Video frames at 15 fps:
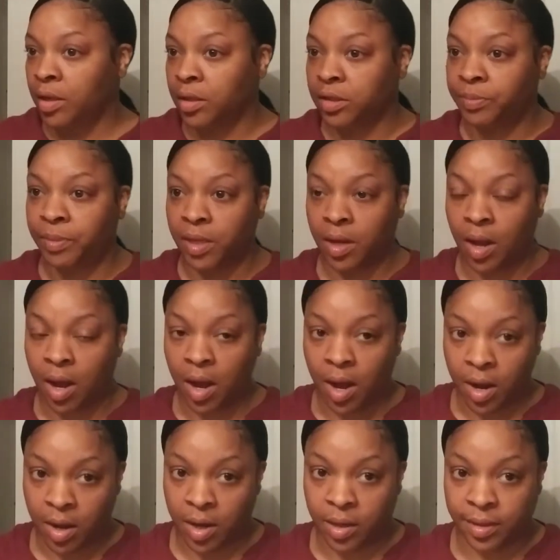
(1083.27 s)
is
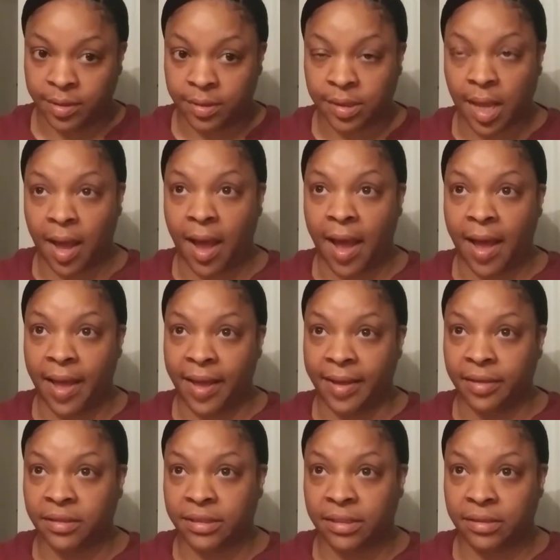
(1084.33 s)
because I
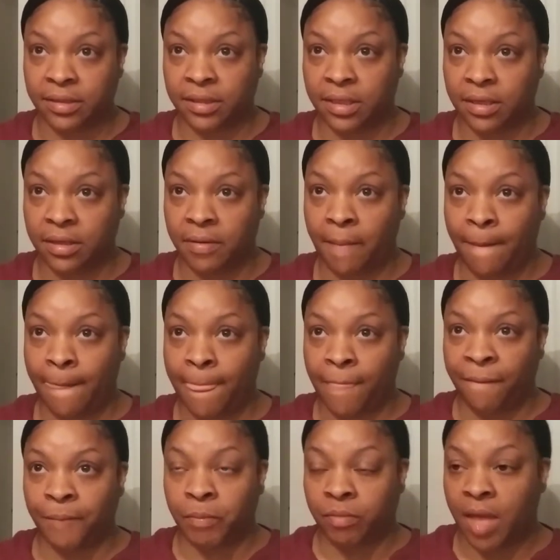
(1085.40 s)
hate to see
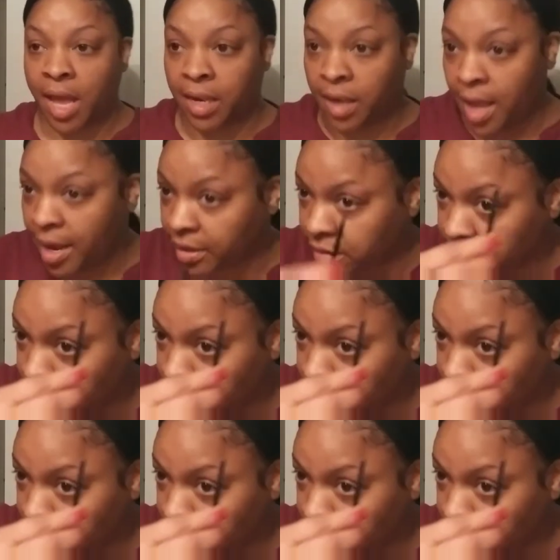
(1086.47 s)
that line